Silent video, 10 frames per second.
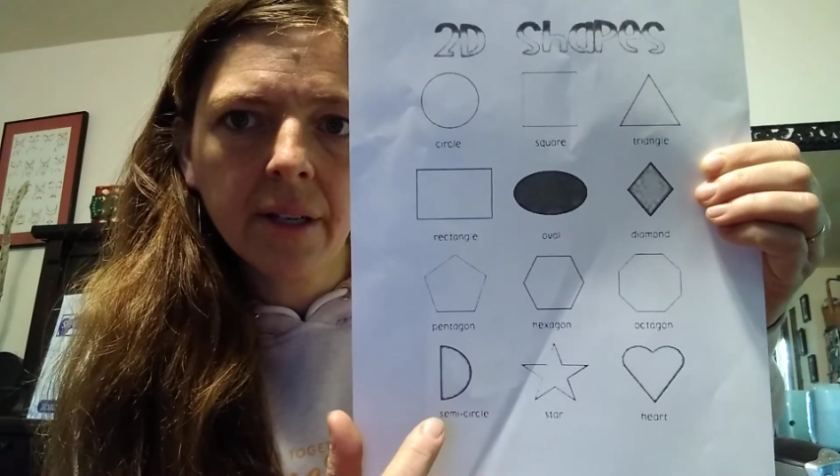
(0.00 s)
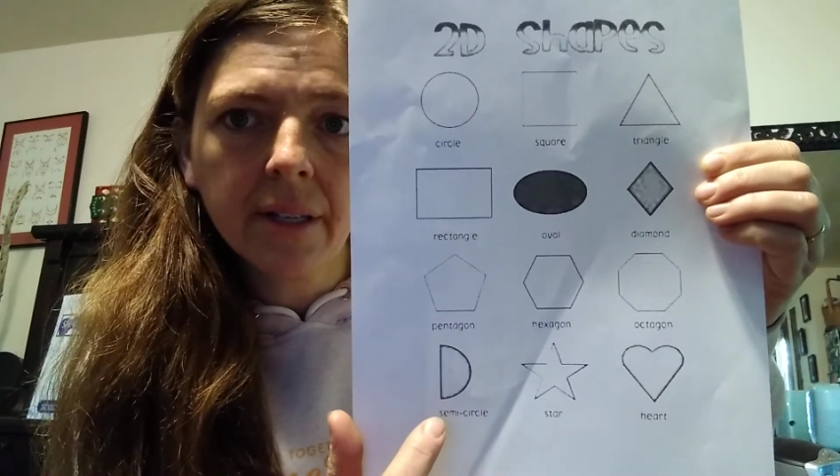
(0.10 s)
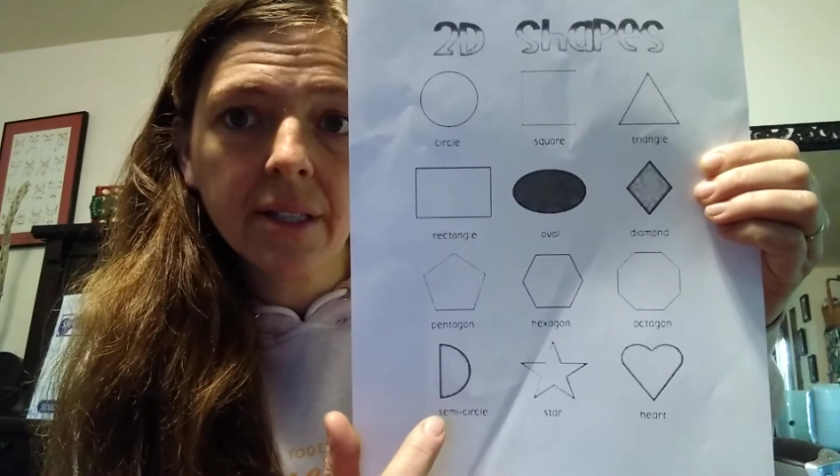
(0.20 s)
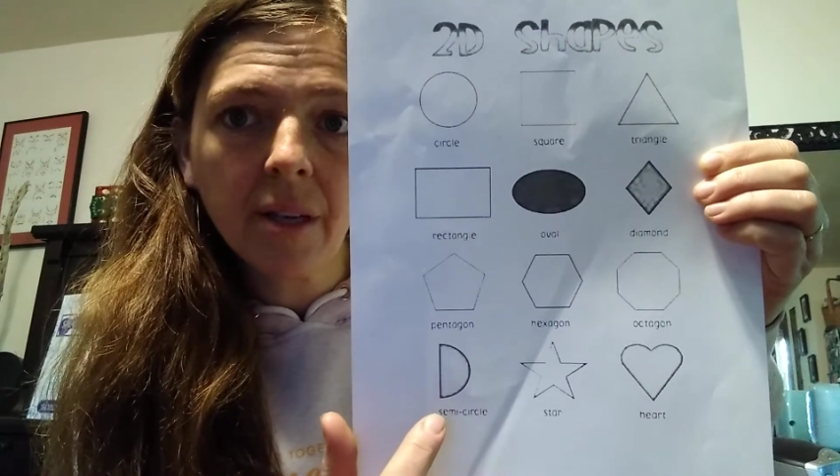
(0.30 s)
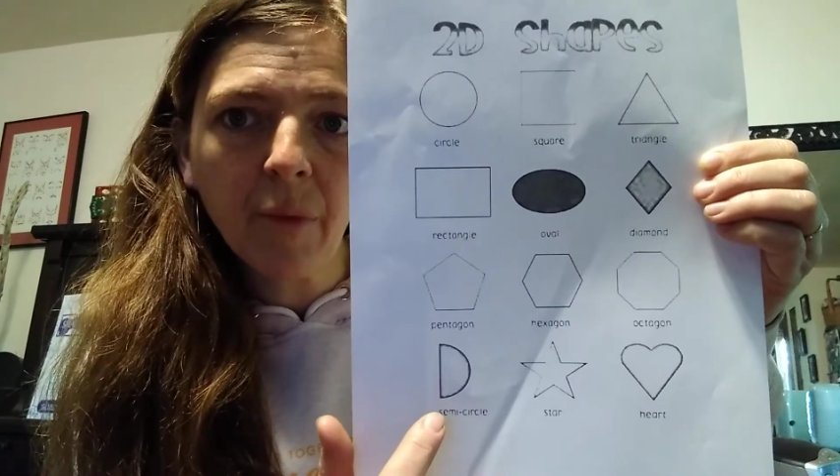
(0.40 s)

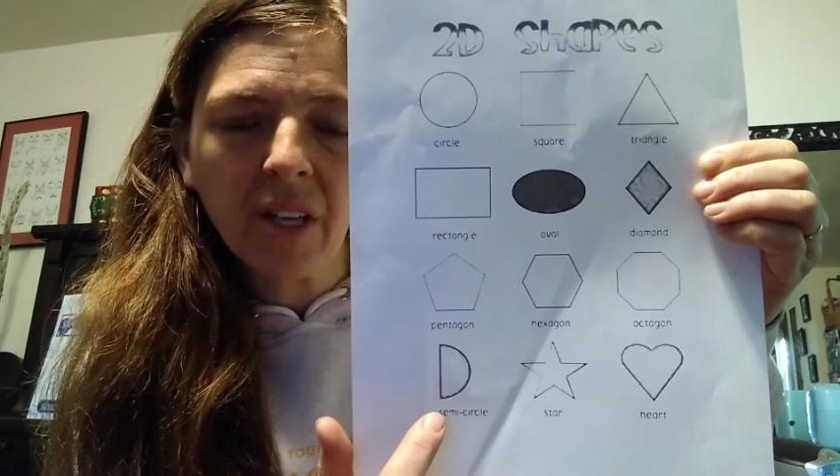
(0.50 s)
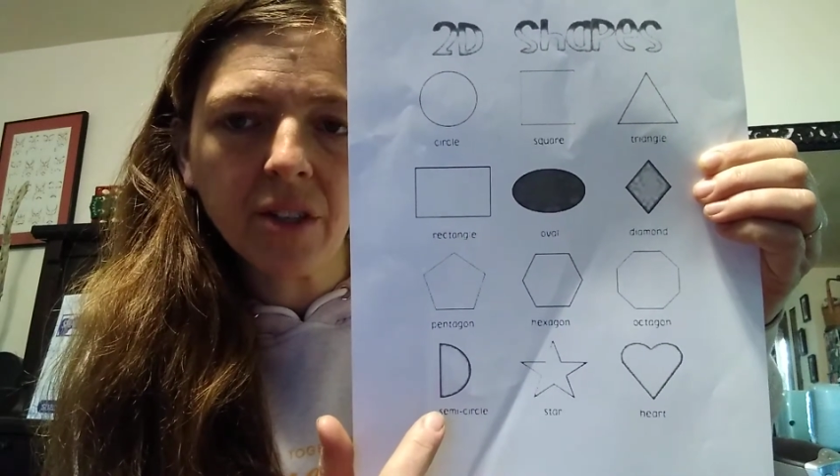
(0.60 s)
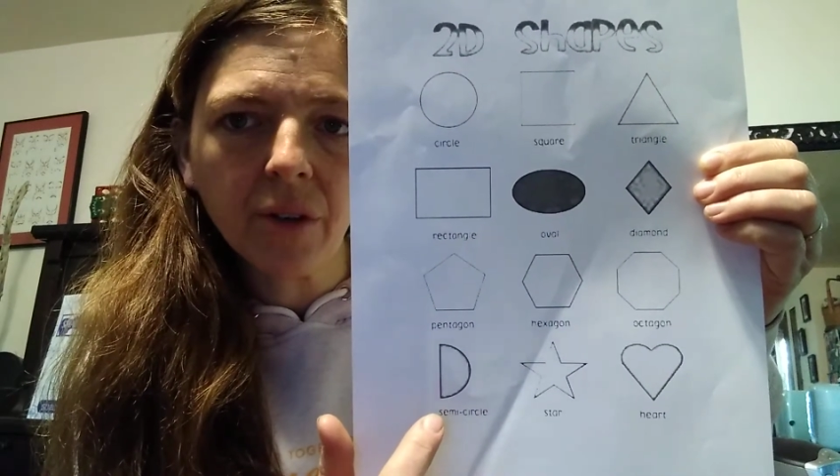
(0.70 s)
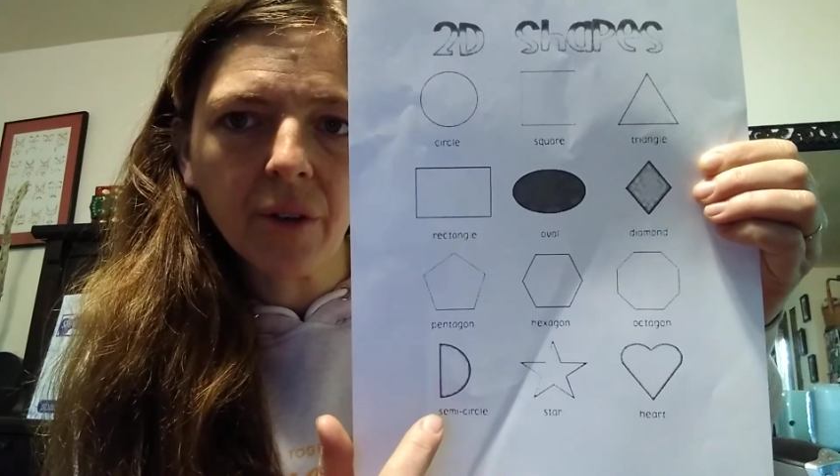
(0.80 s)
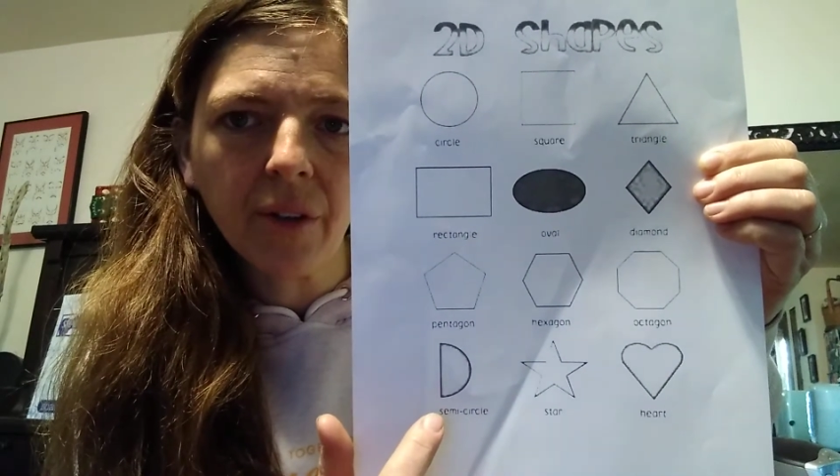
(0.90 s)

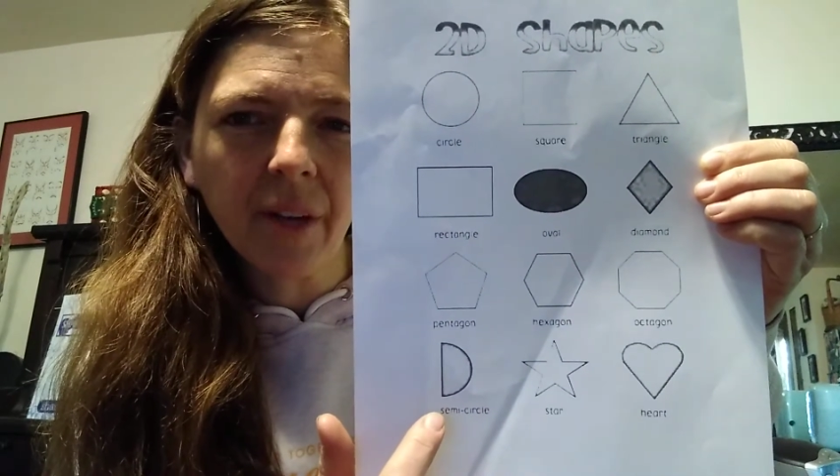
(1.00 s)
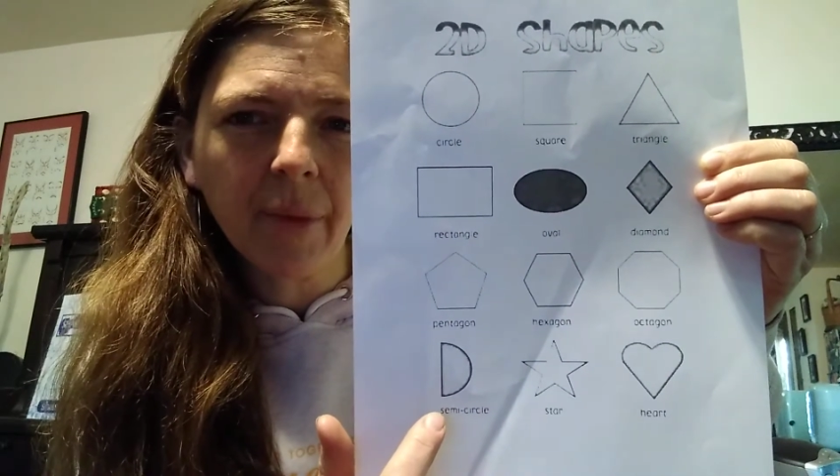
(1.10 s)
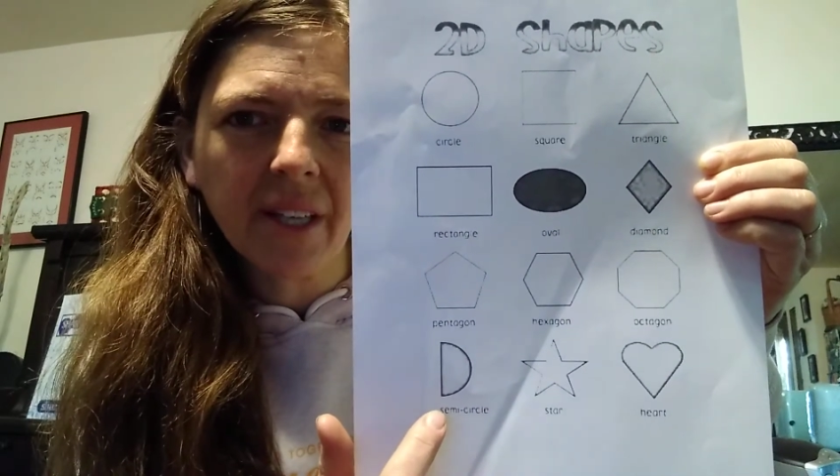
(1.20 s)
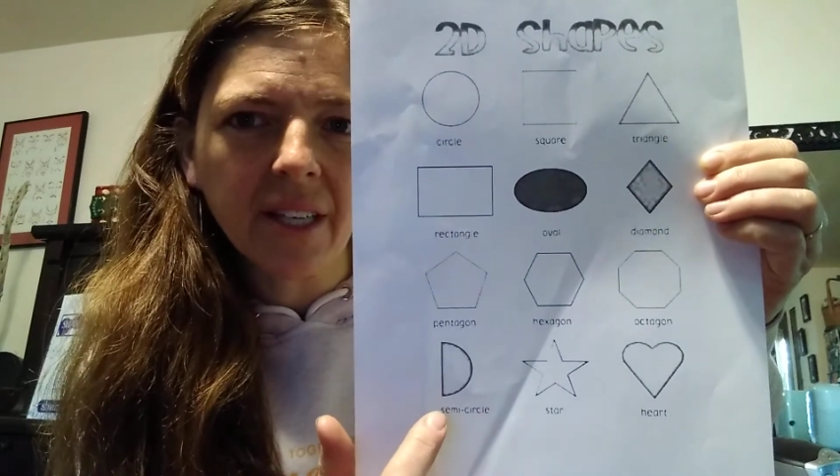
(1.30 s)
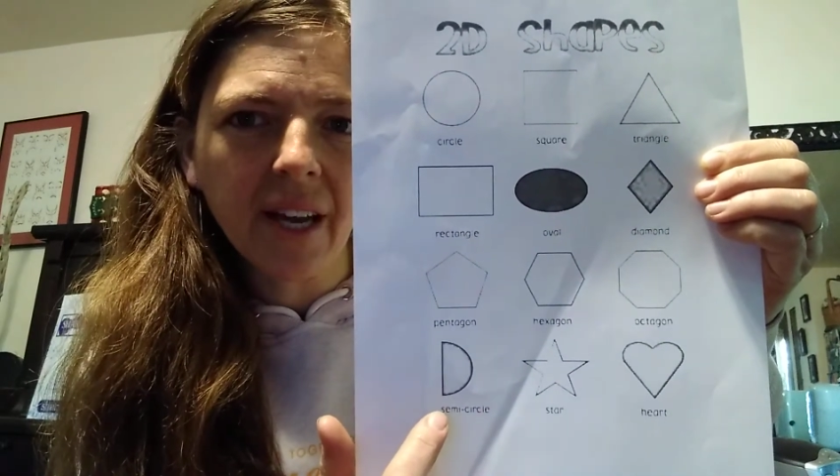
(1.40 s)
semicircle, that
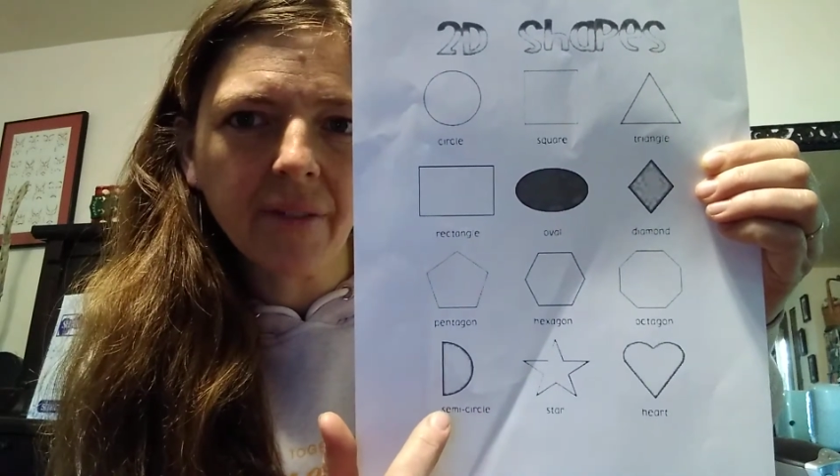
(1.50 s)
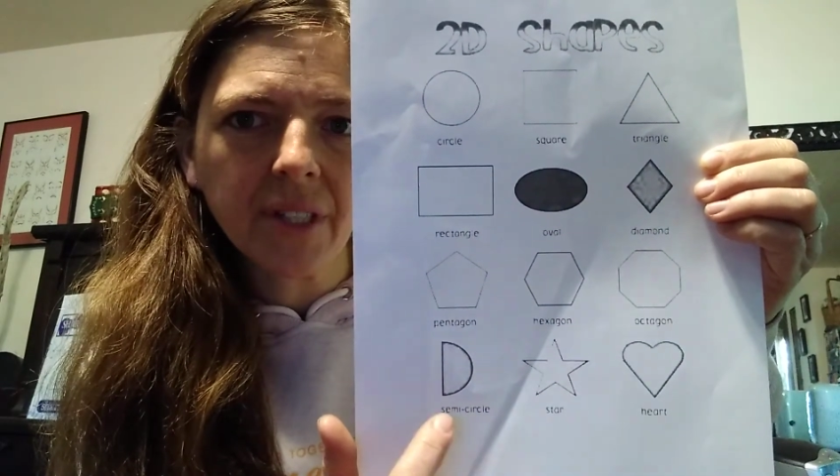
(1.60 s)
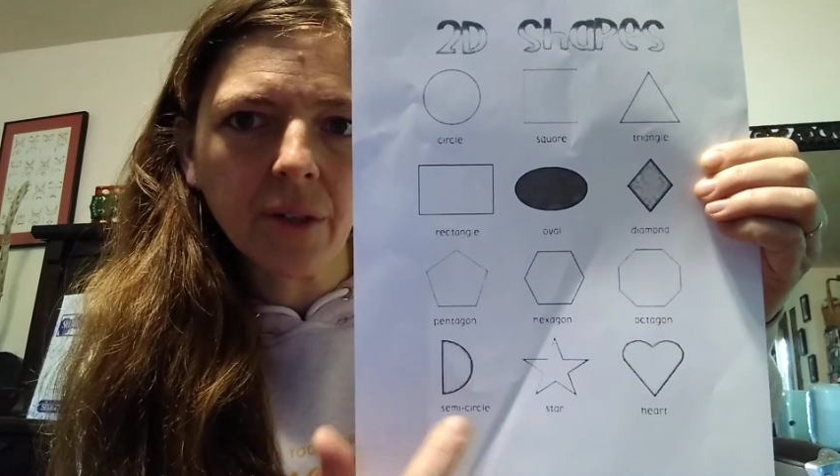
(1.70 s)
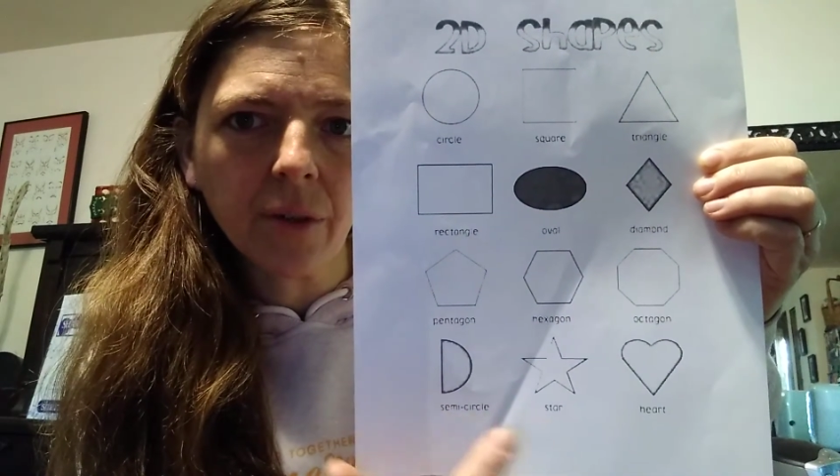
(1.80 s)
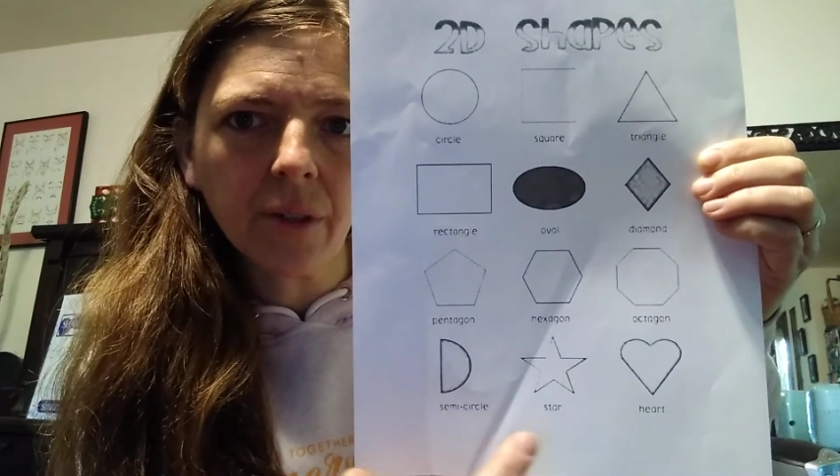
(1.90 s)
means a half
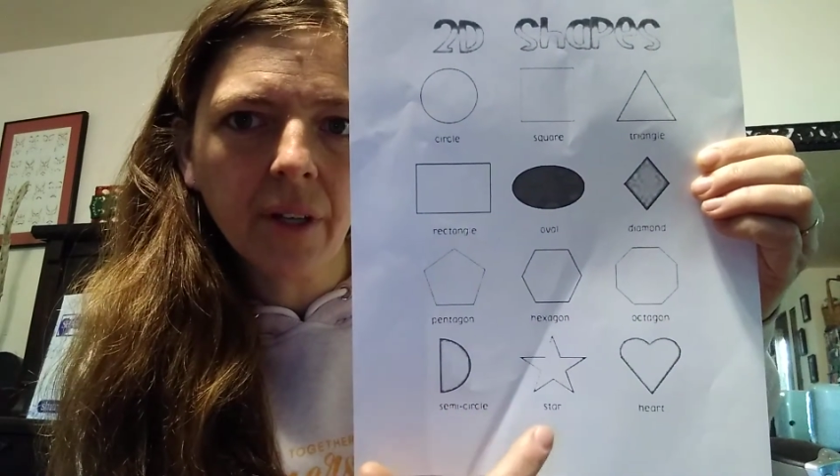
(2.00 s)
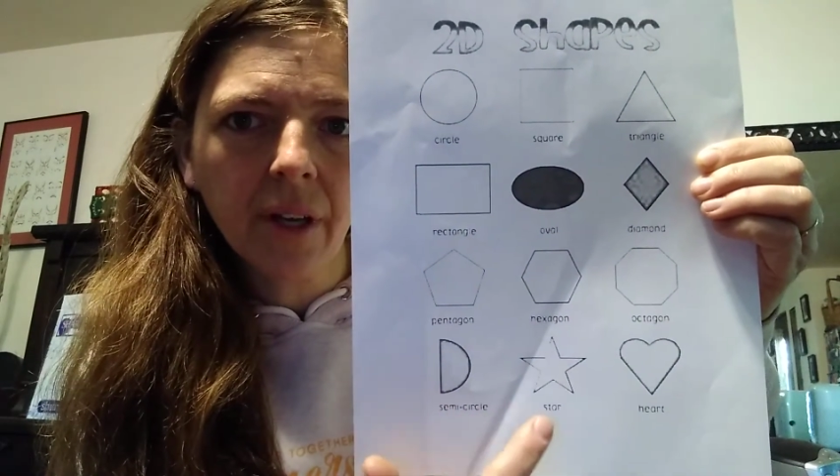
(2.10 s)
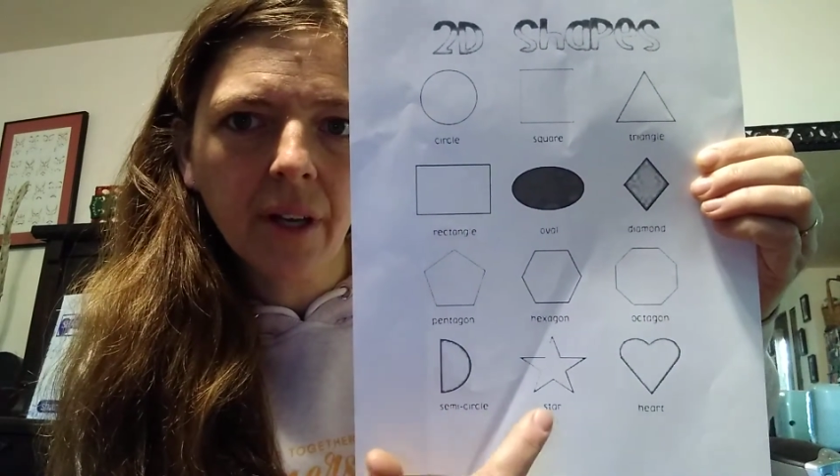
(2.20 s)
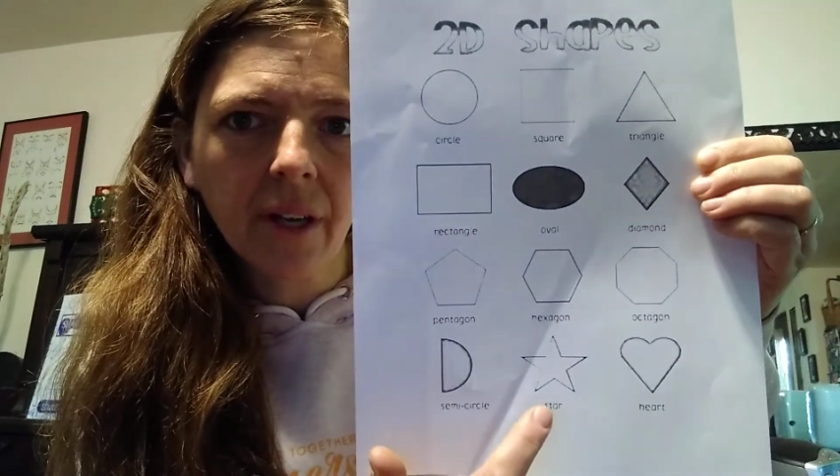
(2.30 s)
circle,